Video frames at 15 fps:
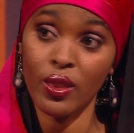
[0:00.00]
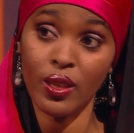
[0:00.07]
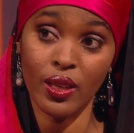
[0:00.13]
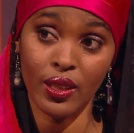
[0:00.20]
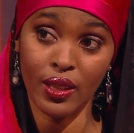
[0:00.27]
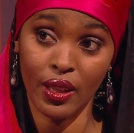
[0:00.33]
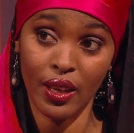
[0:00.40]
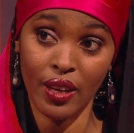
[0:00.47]
thing
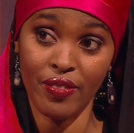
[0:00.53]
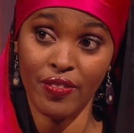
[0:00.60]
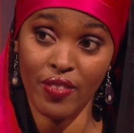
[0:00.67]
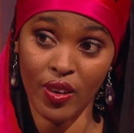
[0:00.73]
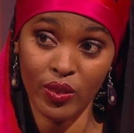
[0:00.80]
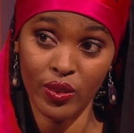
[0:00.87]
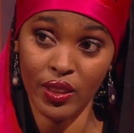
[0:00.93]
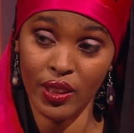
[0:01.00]
that I
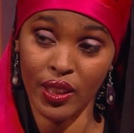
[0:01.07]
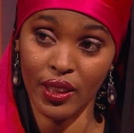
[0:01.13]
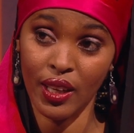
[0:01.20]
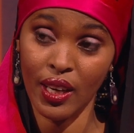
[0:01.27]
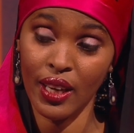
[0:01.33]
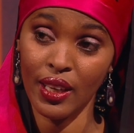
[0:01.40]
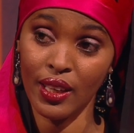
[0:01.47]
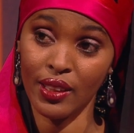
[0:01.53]
found that
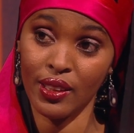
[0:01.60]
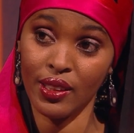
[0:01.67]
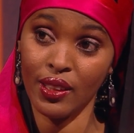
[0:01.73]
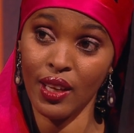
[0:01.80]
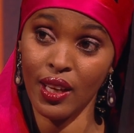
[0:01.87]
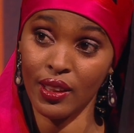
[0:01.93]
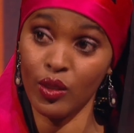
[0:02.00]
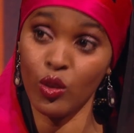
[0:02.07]
Ireland
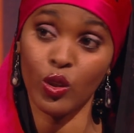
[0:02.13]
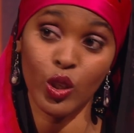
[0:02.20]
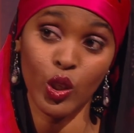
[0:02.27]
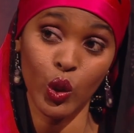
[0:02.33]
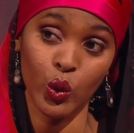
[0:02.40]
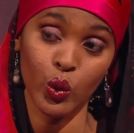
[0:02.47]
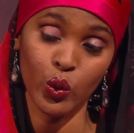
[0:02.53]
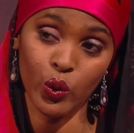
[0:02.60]
had no
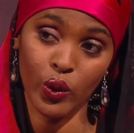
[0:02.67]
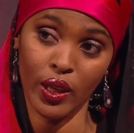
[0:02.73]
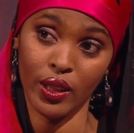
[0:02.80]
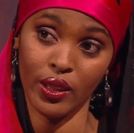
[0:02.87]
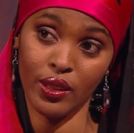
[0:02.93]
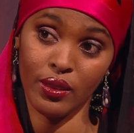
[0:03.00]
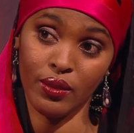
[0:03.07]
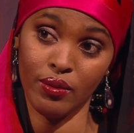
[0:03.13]
clue,
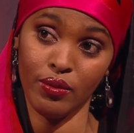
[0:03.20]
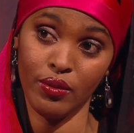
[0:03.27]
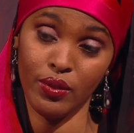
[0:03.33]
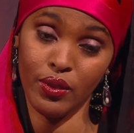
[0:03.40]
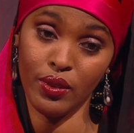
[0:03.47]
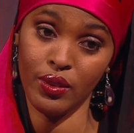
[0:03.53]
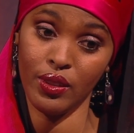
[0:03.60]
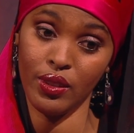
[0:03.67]
and
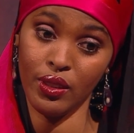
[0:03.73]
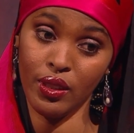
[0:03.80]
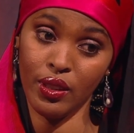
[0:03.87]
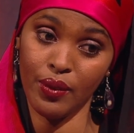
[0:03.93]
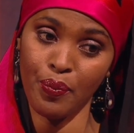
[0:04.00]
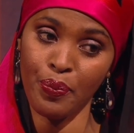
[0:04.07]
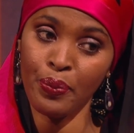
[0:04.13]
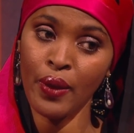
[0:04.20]

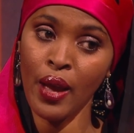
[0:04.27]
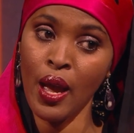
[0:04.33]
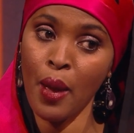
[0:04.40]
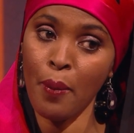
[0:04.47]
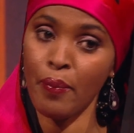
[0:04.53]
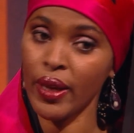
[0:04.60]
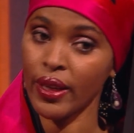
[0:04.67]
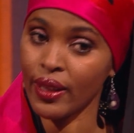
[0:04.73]
the
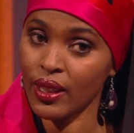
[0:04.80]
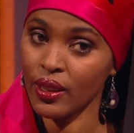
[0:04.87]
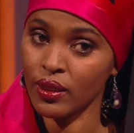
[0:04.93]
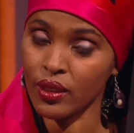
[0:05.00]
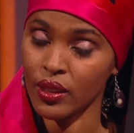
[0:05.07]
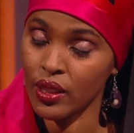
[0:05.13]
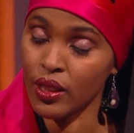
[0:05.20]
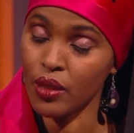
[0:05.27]
medical
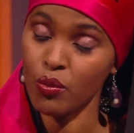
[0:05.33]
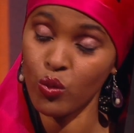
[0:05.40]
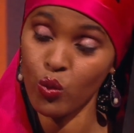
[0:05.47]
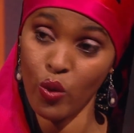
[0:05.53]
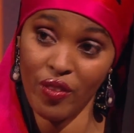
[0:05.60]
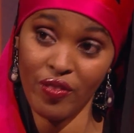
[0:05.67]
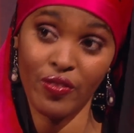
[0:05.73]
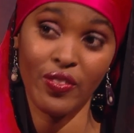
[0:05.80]
team
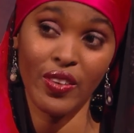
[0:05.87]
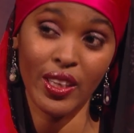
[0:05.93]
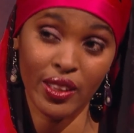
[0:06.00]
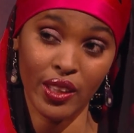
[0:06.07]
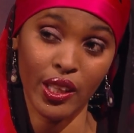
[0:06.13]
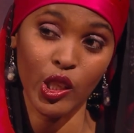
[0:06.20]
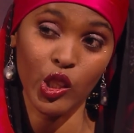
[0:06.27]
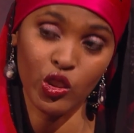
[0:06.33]
were very
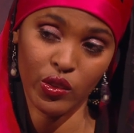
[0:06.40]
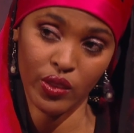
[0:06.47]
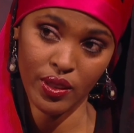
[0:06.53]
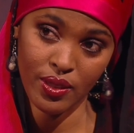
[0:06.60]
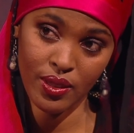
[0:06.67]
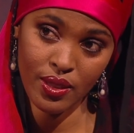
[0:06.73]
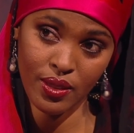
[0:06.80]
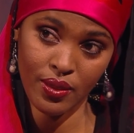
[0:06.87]

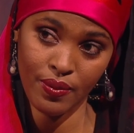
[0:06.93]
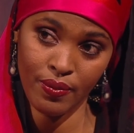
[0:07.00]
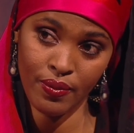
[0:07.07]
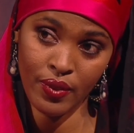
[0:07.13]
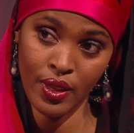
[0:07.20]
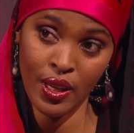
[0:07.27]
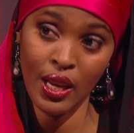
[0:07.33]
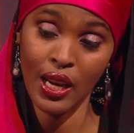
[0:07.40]
ignorant.
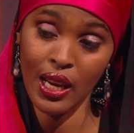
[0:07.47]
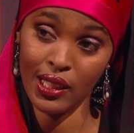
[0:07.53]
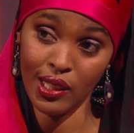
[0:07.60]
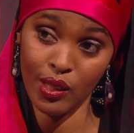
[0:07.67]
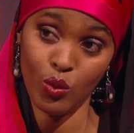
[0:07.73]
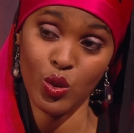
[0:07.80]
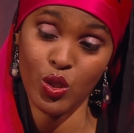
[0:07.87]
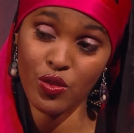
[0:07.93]
And
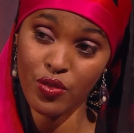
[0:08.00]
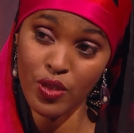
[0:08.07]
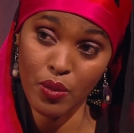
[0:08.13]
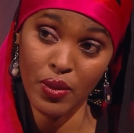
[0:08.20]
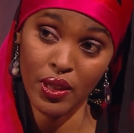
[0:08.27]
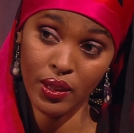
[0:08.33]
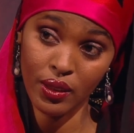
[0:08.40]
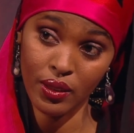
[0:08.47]
that was
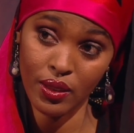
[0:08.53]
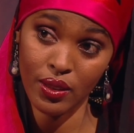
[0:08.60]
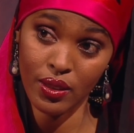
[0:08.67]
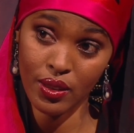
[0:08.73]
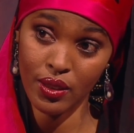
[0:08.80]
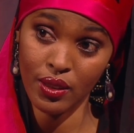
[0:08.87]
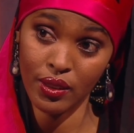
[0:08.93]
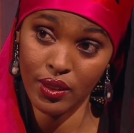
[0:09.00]
female
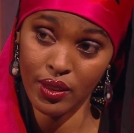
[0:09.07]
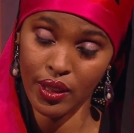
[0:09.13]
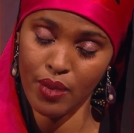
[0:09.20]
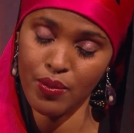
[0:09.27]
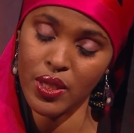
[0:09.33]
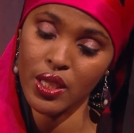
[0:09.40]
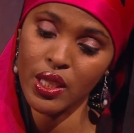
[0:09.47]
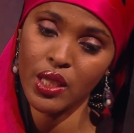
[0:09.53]

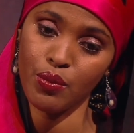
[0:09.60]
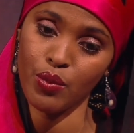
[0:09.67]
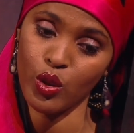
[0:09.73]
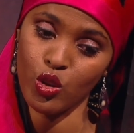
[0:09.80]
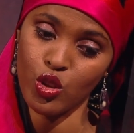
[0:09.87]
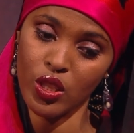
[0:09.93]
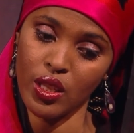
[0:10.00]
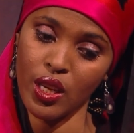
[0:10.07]
circumcision,
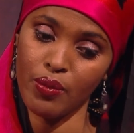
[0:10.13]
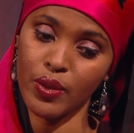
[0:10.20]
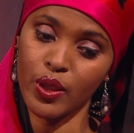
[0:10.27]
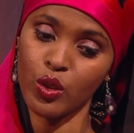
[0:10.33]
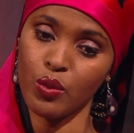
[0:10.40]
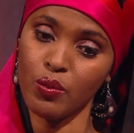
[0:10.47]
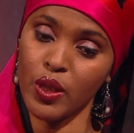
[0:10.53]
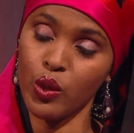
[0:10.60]
because it happened
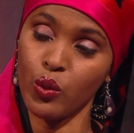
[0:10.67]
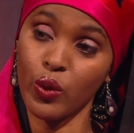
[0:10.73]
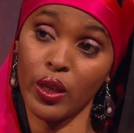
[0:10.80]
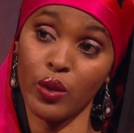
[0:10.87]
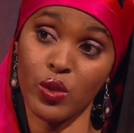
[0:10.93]
to me when I